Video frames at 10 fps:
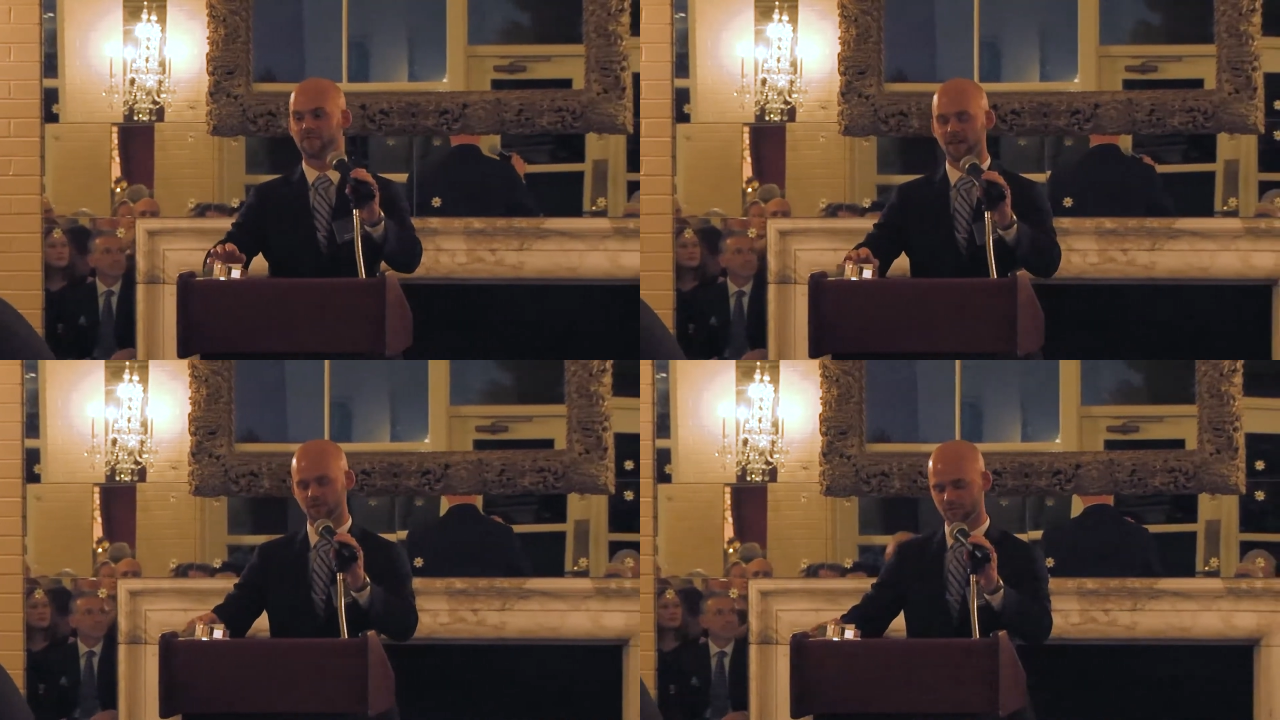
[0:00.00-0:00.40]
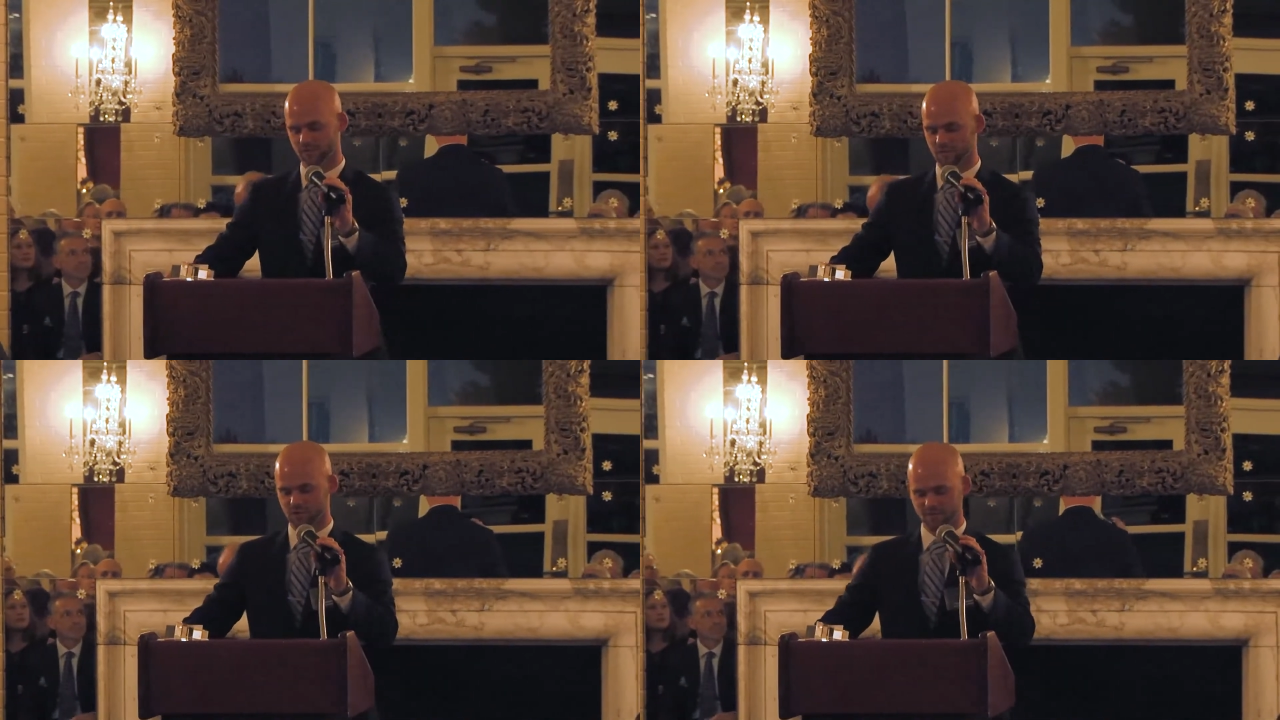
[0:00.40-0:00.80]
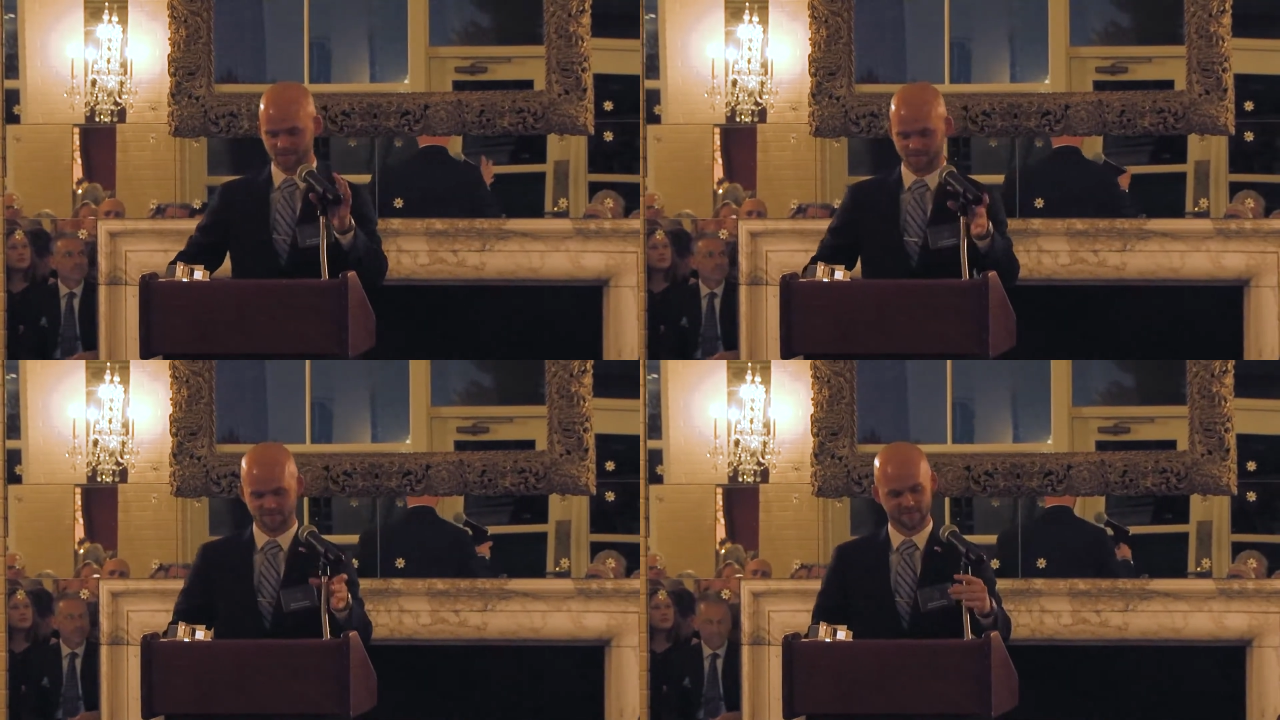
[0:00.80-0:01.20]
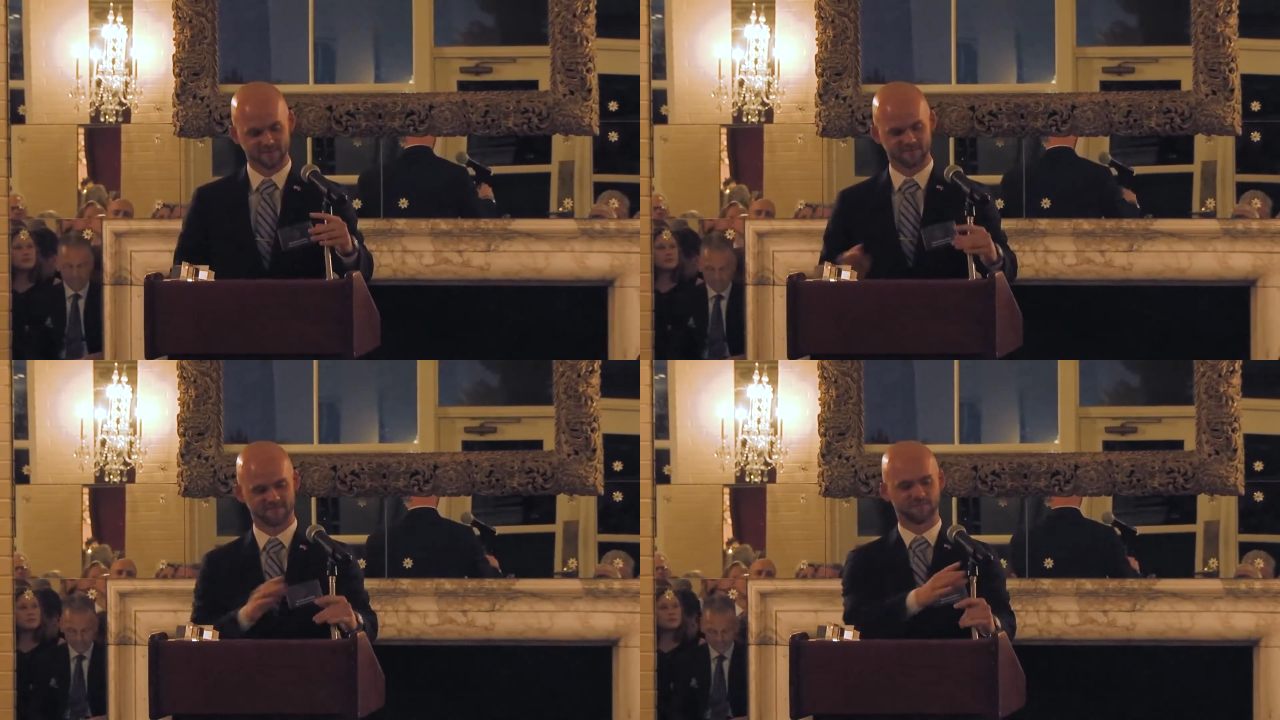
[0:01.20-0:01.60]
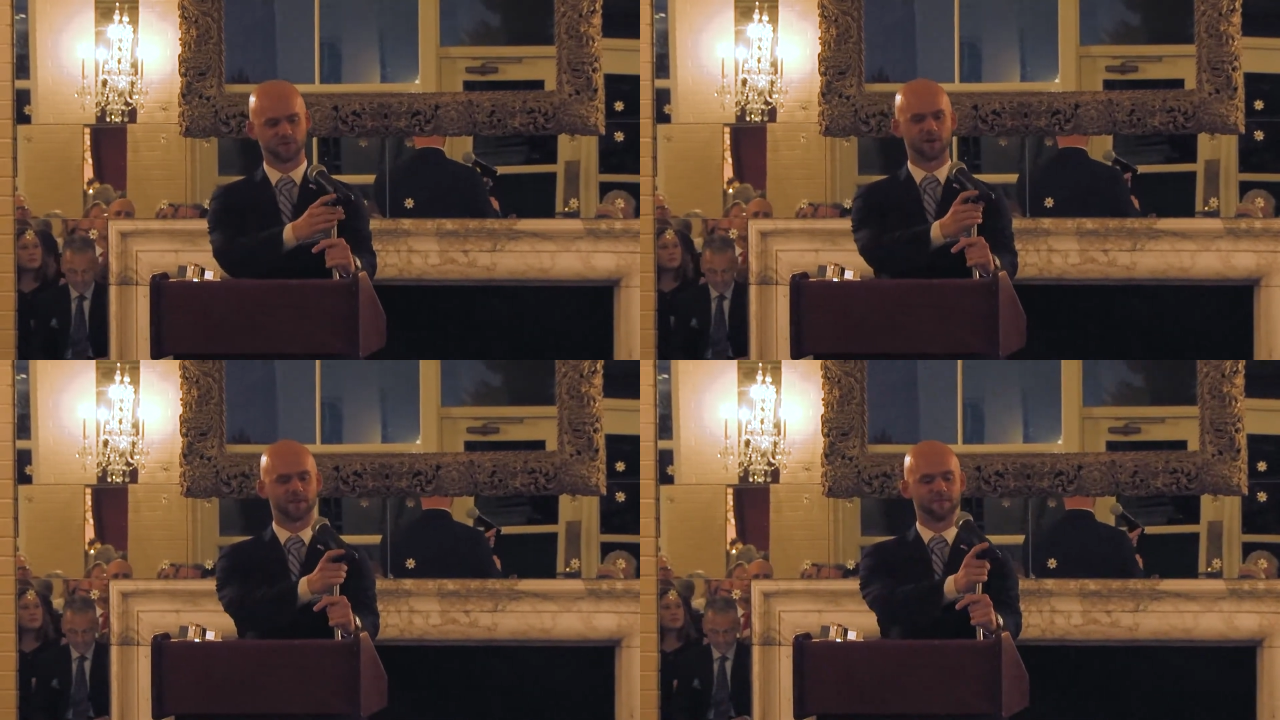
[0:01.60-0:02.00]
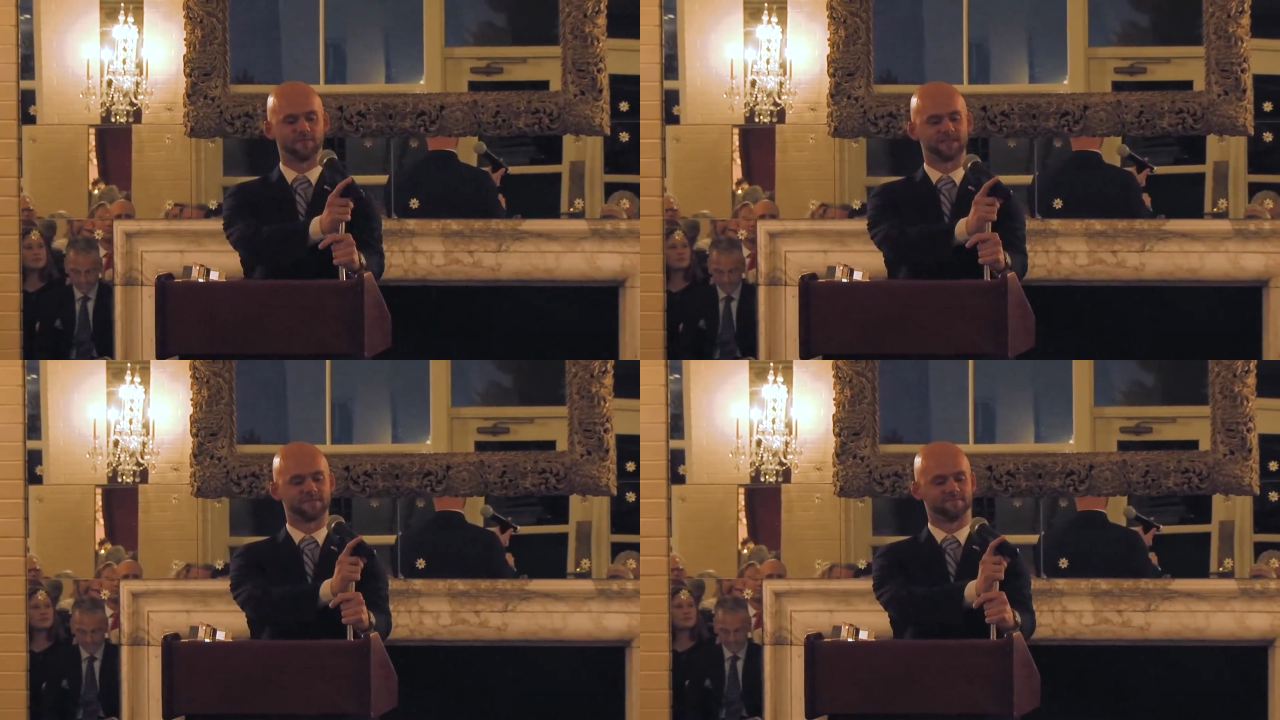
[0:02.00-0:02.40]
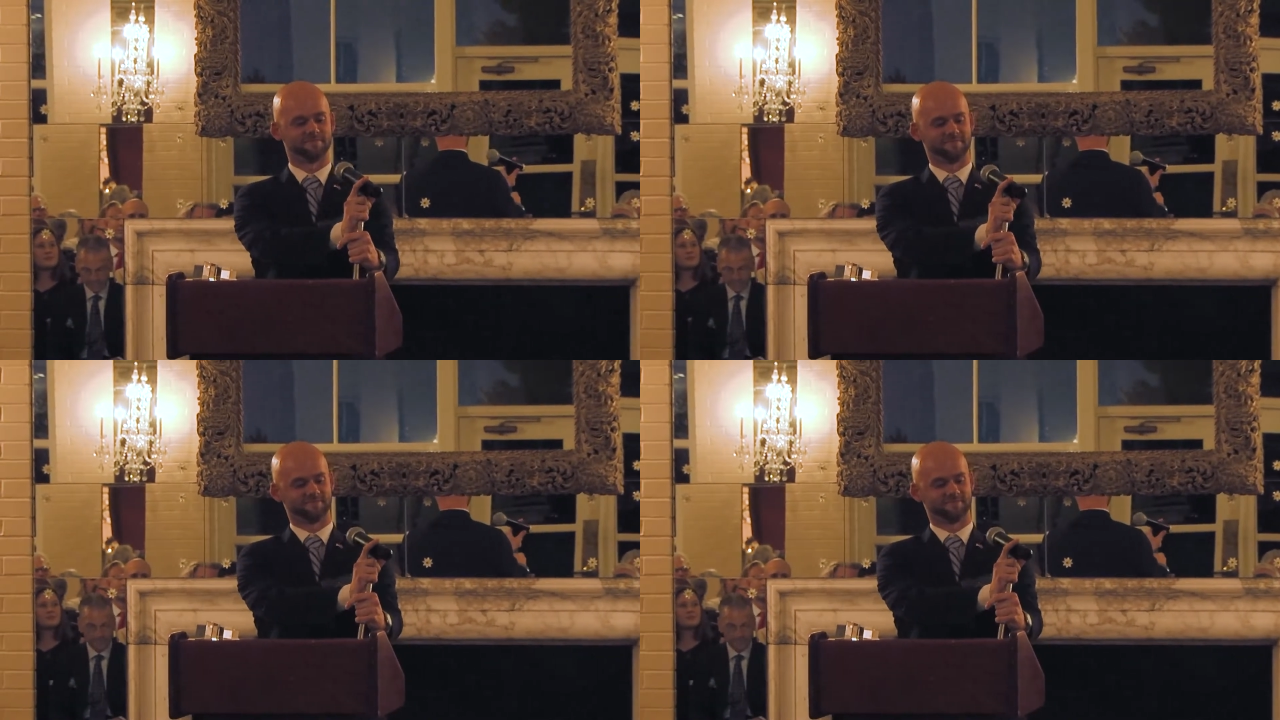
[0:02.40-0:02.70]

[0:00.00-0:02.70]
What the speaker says: Thank you, Richard. Sorry, give me a second.